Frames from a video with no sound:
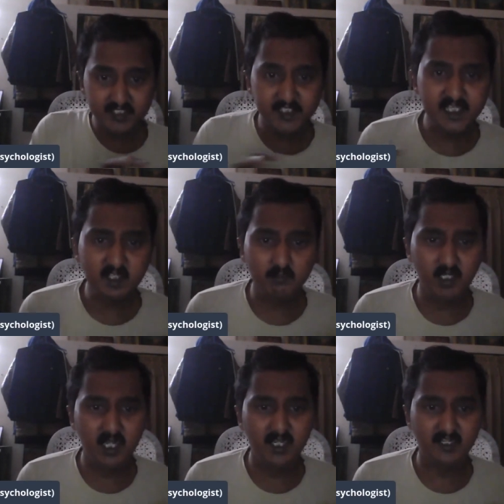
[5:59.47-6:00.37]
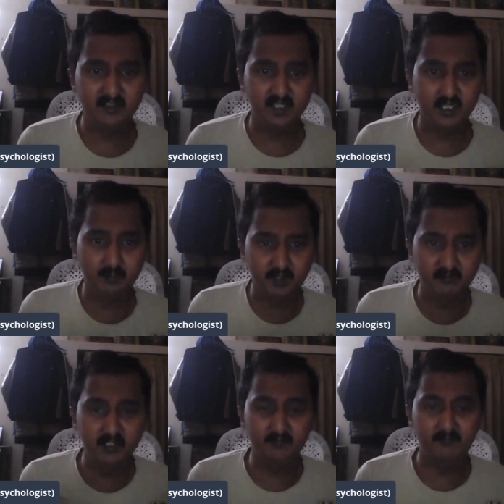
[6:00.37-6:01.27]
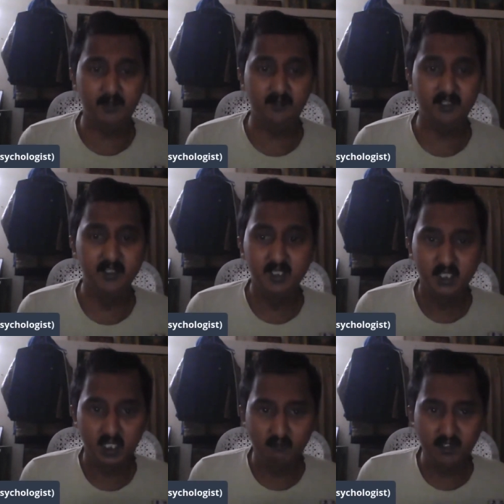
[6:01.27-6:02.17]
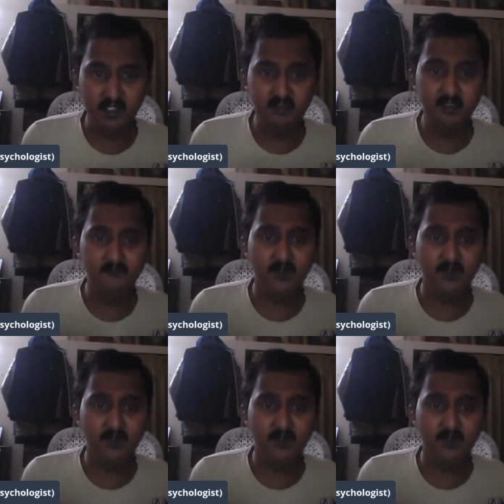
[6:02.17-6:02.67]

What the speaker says: equal understanding between the family. Nowadays, the